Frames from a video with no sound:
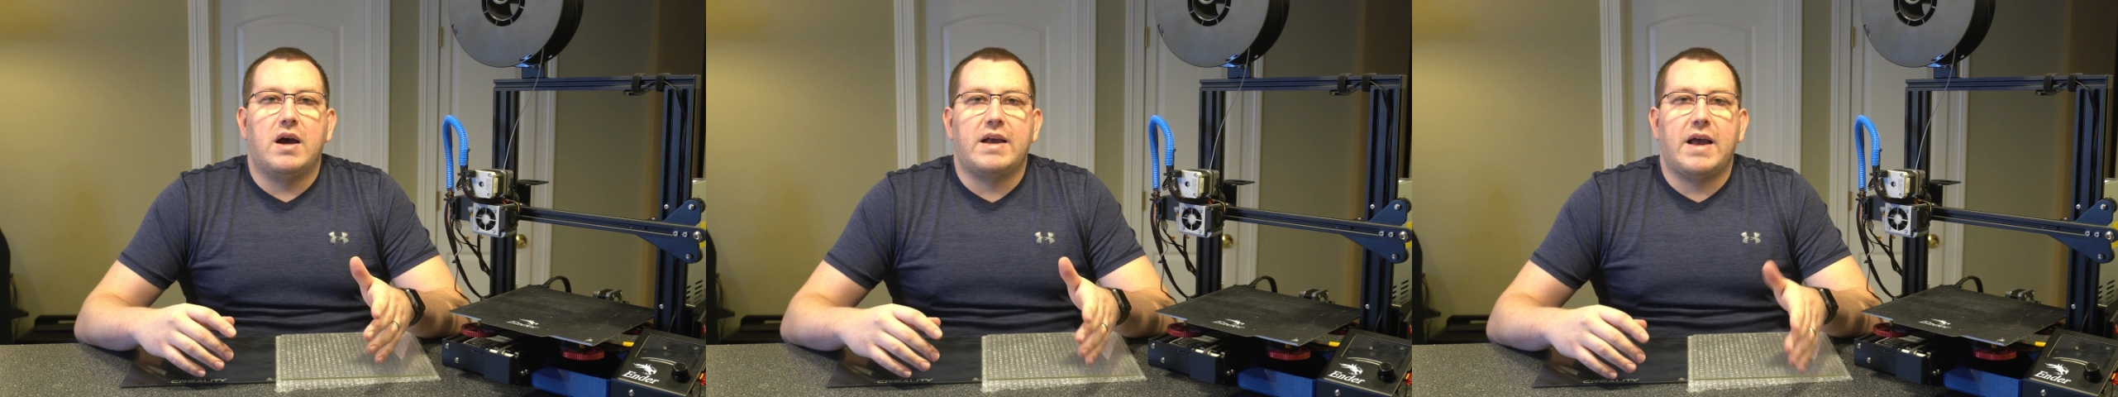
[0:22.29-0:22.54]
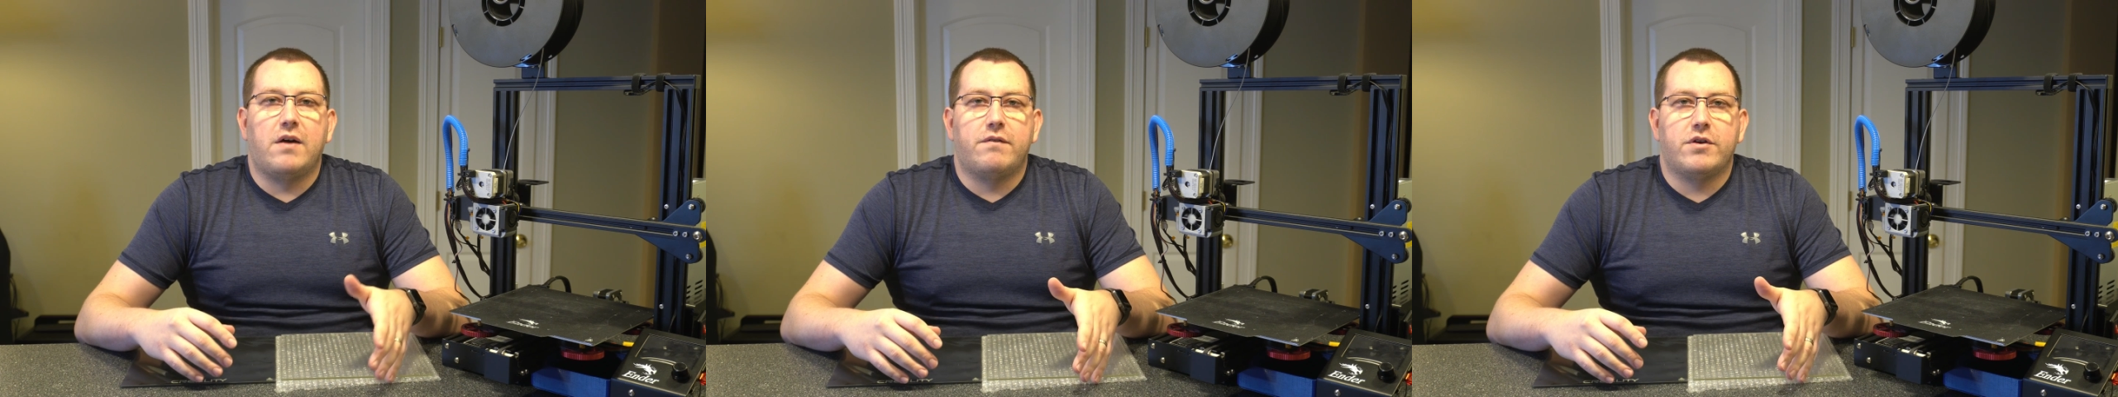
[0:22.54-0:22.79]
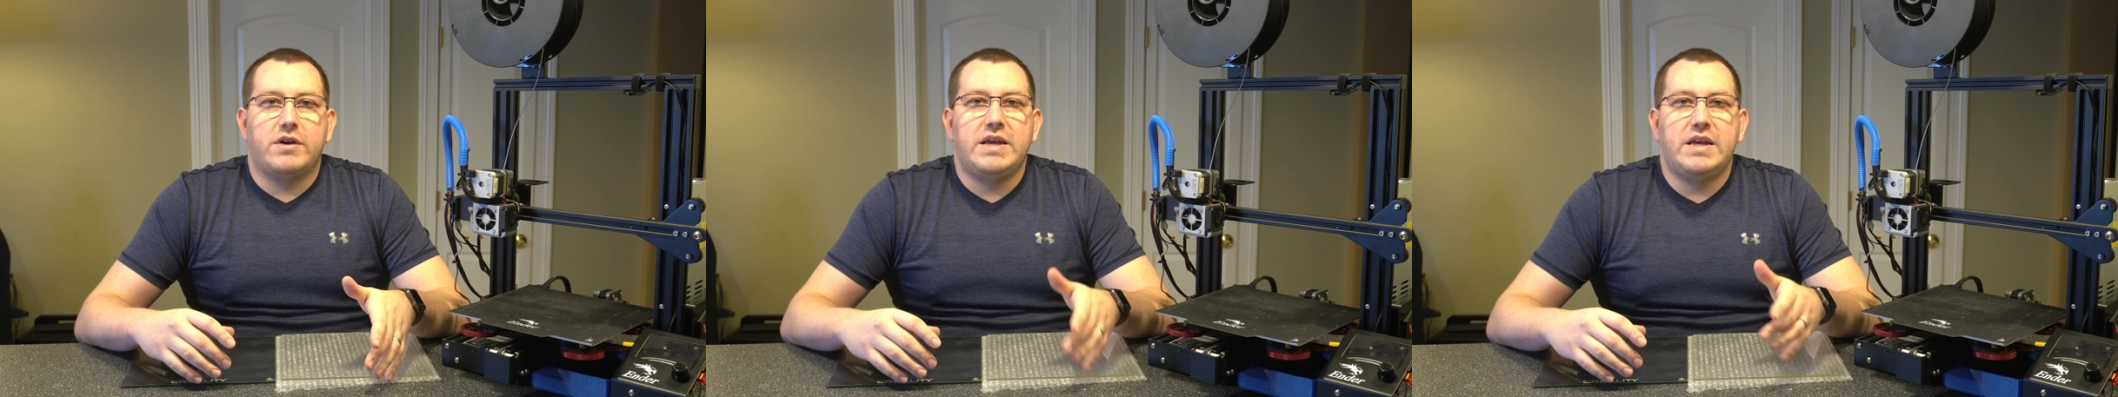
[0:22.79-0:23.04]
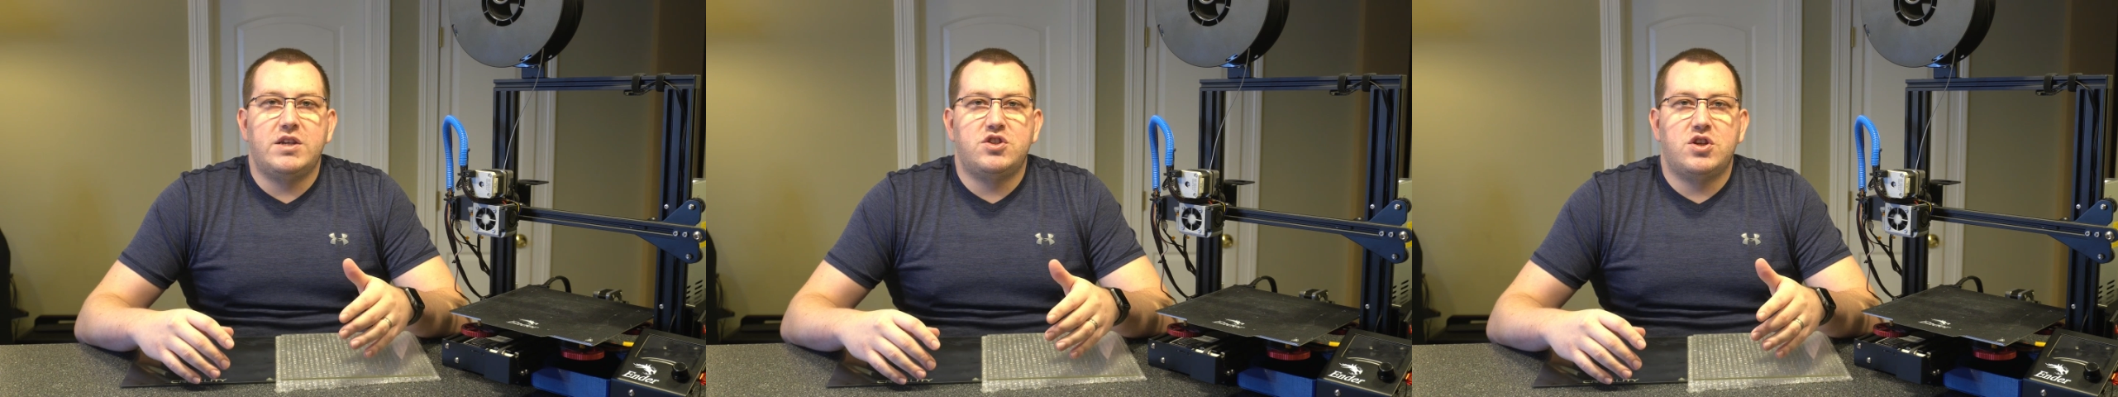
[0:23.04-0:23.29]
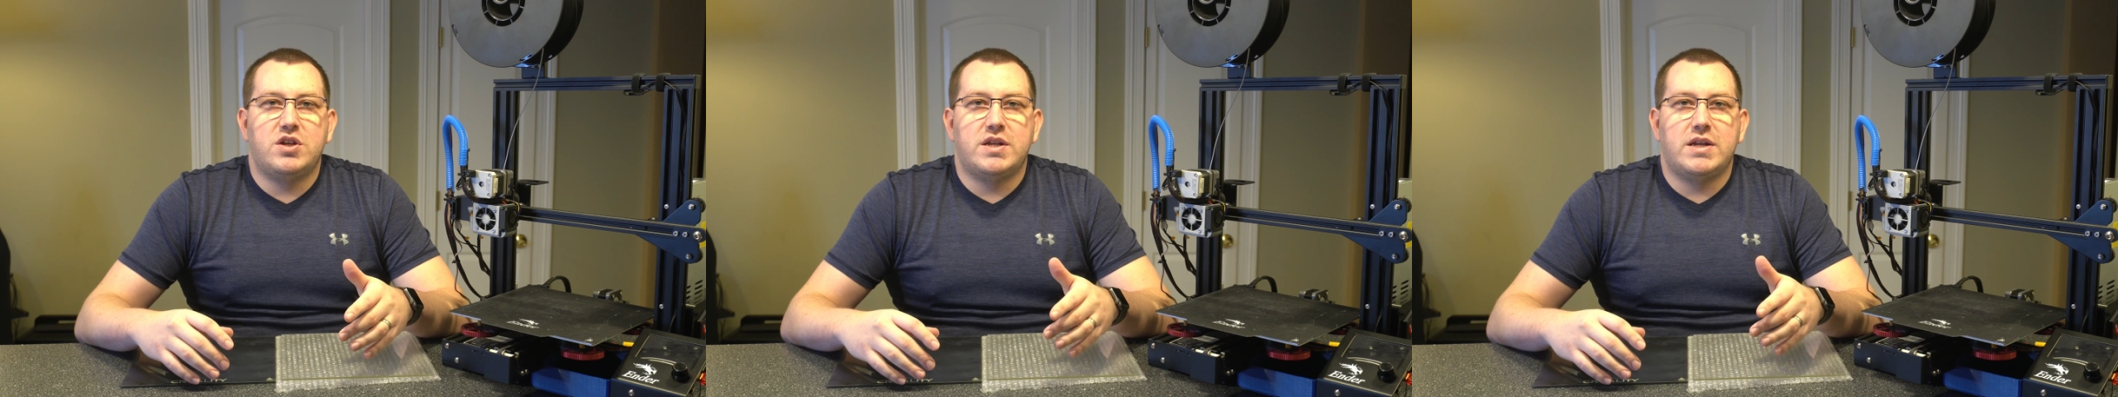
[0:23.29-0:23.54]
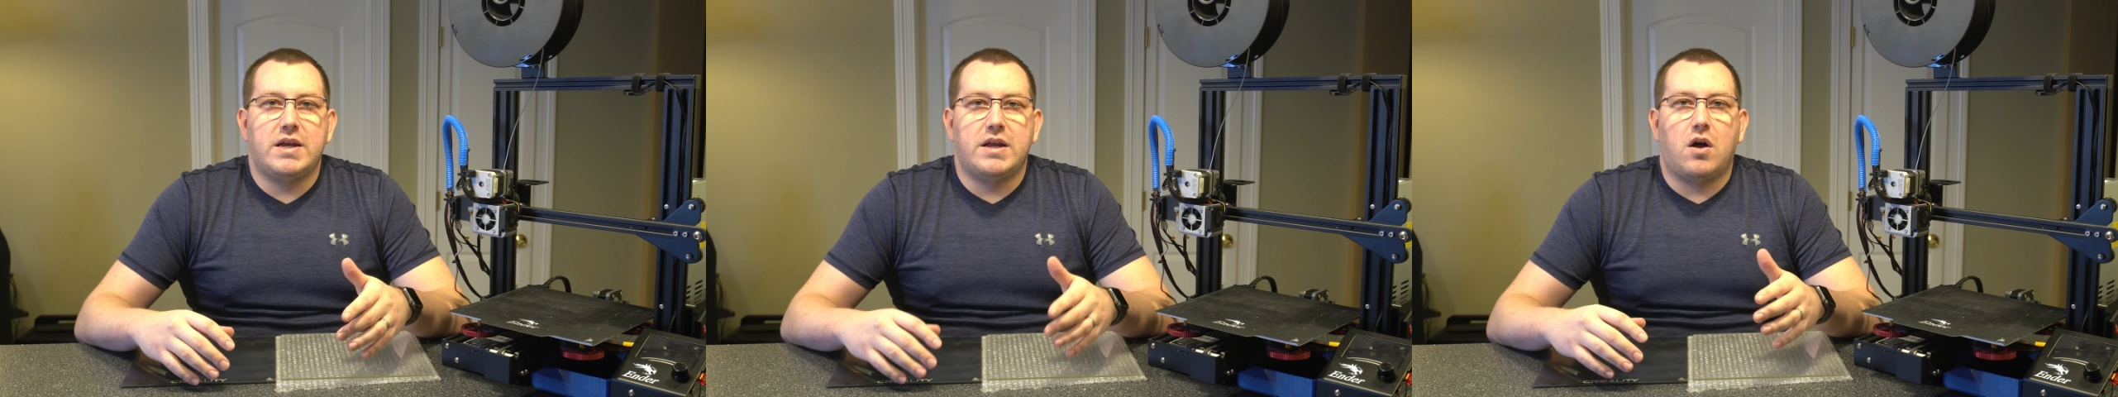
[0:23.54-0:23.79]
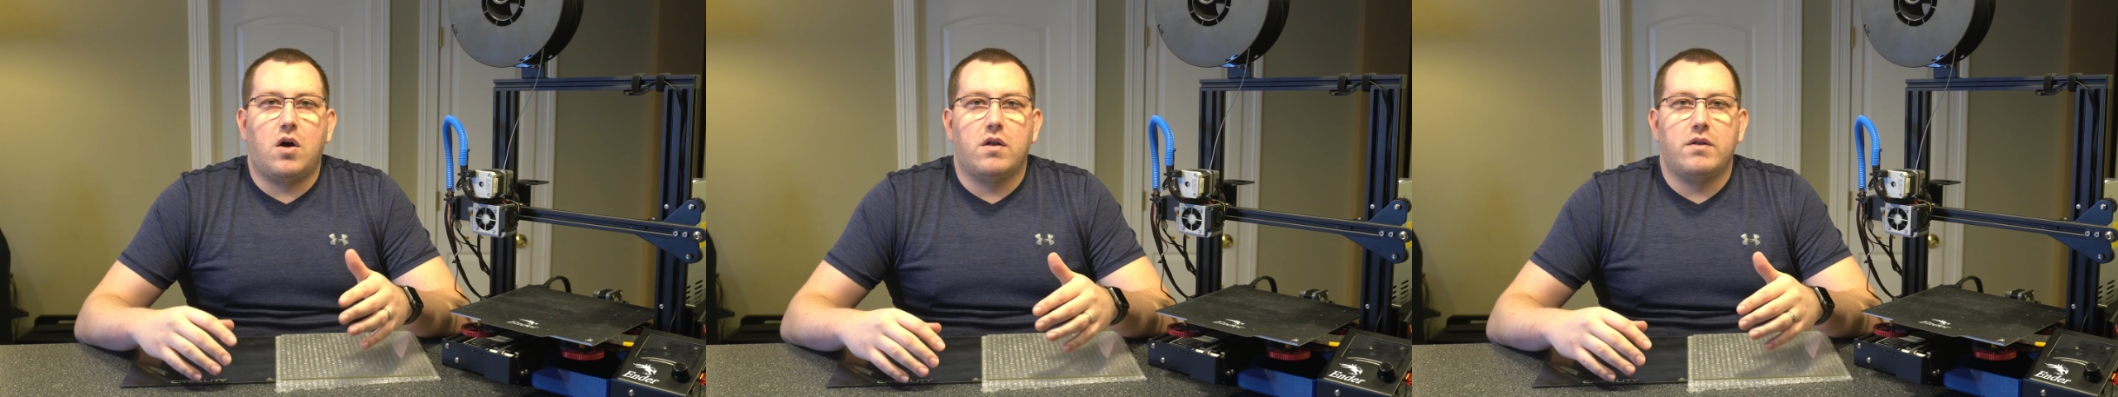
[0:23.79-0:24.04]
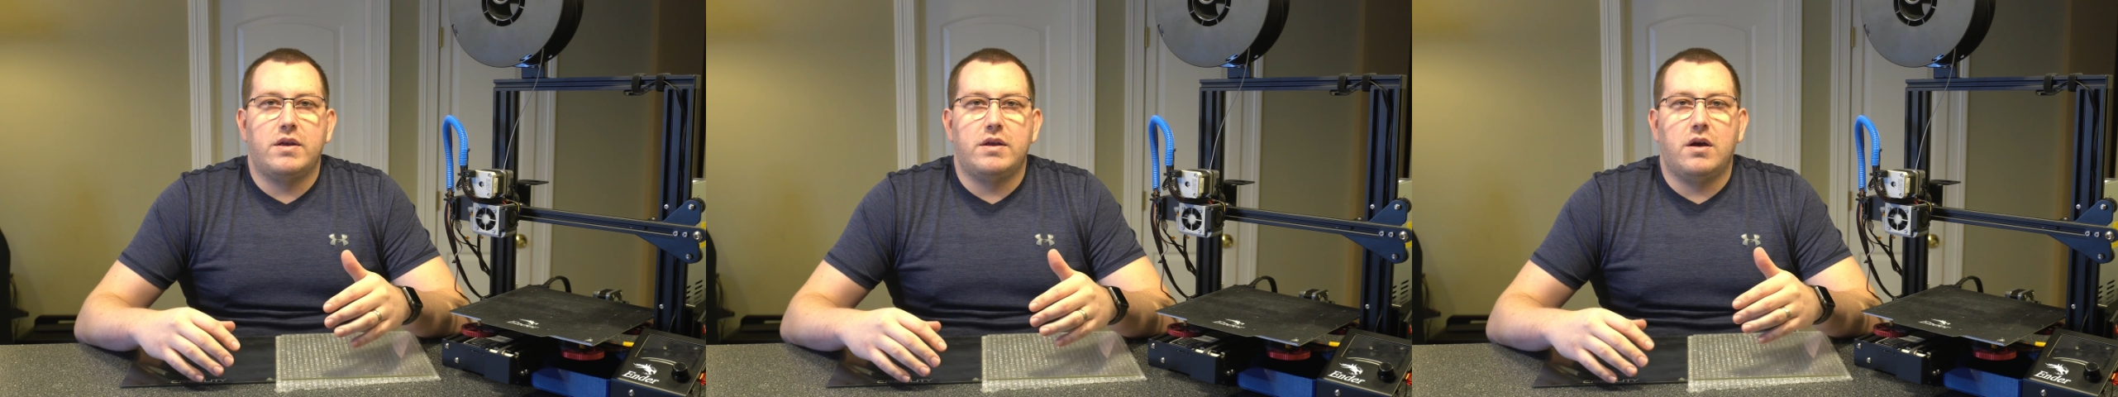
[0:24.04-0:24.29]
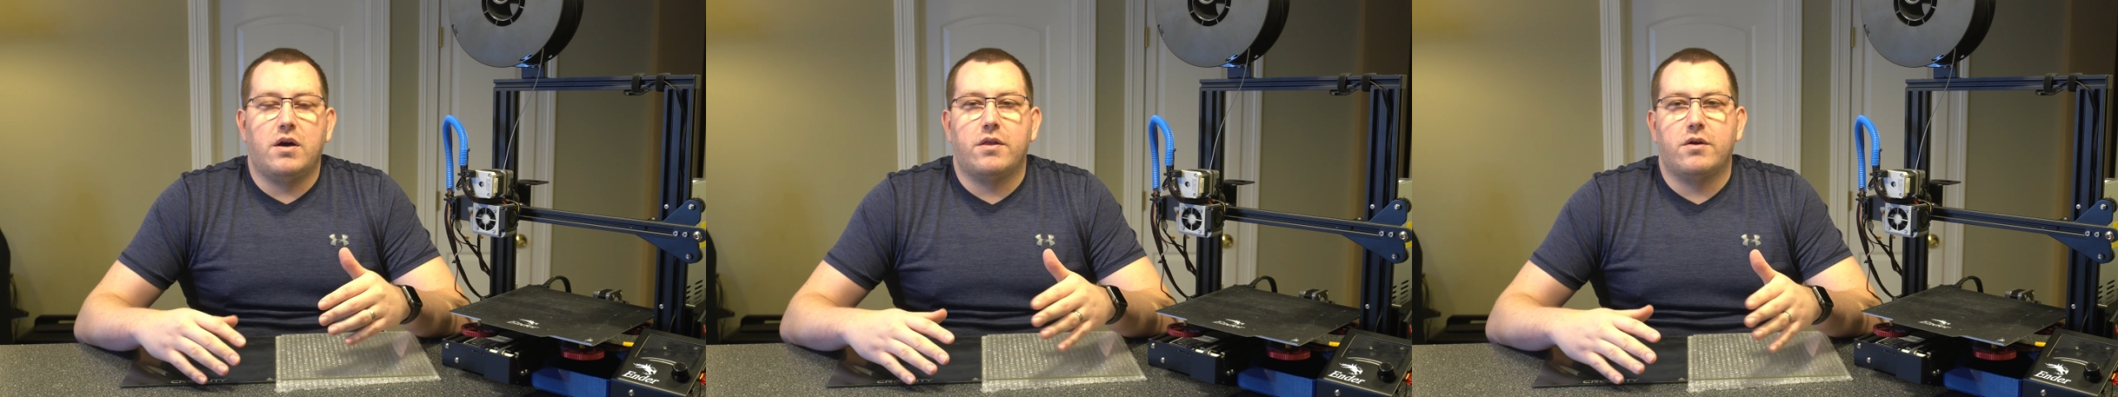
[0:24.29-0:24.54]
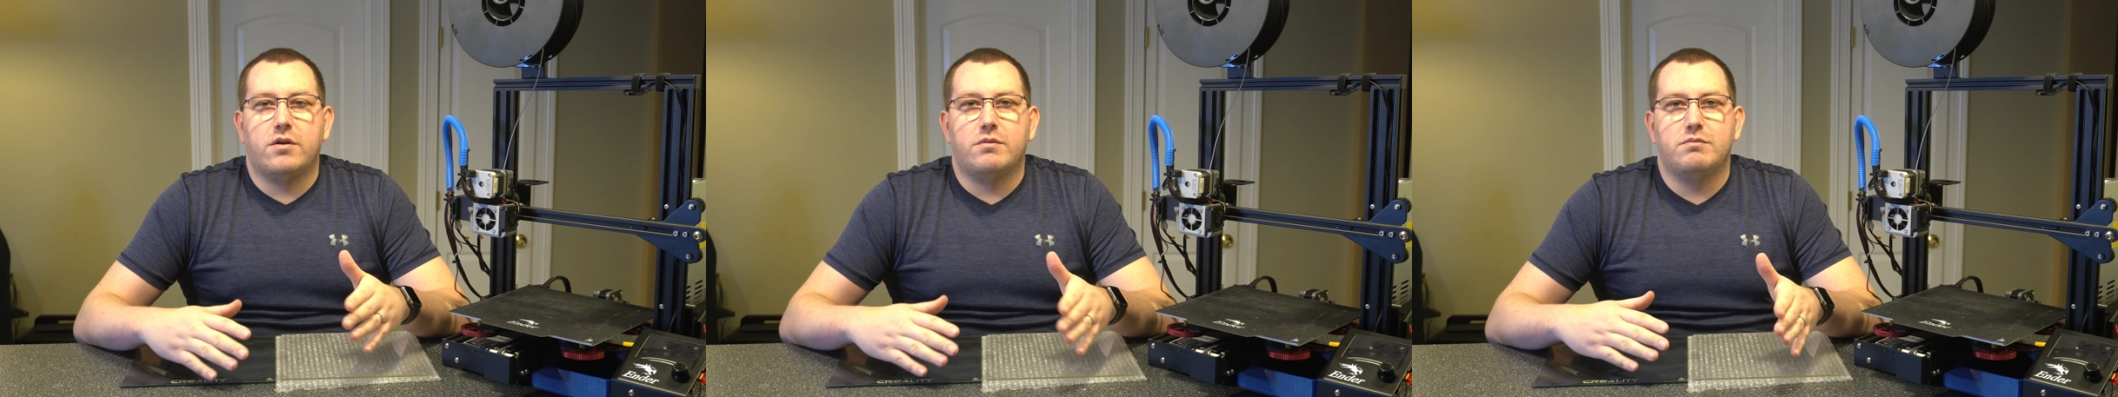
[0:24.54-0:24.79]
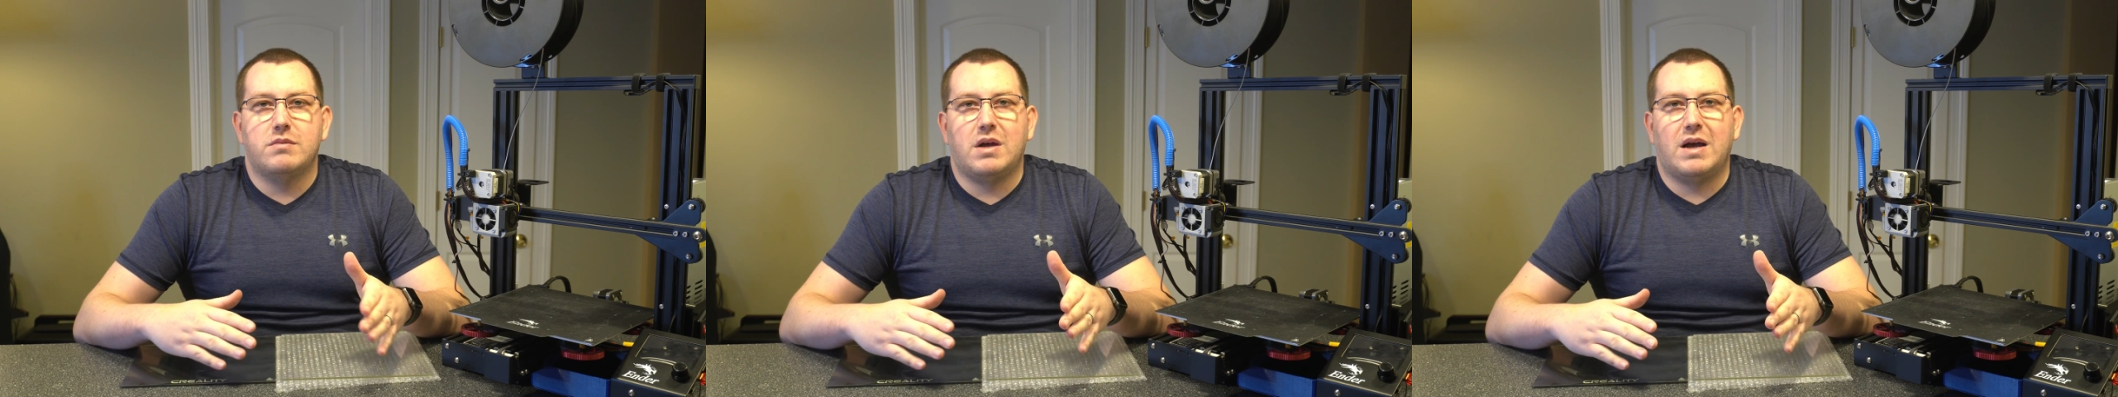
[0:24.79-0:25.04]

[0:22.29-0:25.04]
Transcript: account for adhesion and all the other,